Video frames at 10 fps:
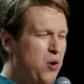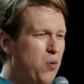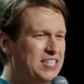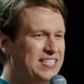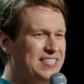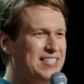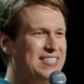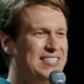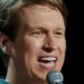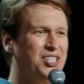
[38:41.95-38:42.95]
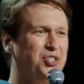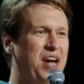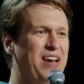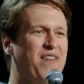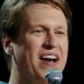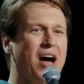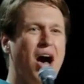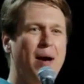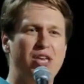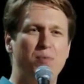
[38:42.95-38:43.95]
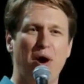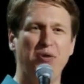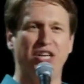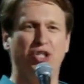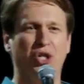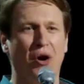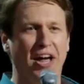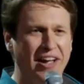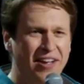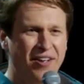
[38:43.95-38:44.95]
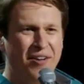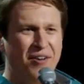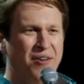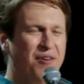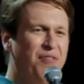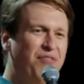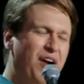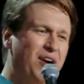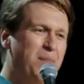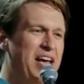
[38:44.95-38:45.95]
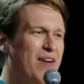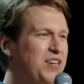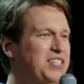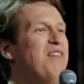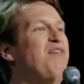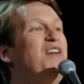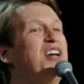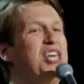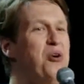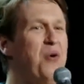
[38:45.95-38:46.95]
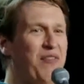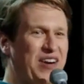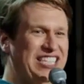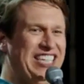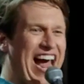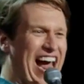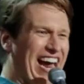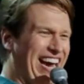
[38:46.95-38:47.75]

What is this, the sex trade? Find a hobby you both enjoy. Fuck me every day. Fuck you every day.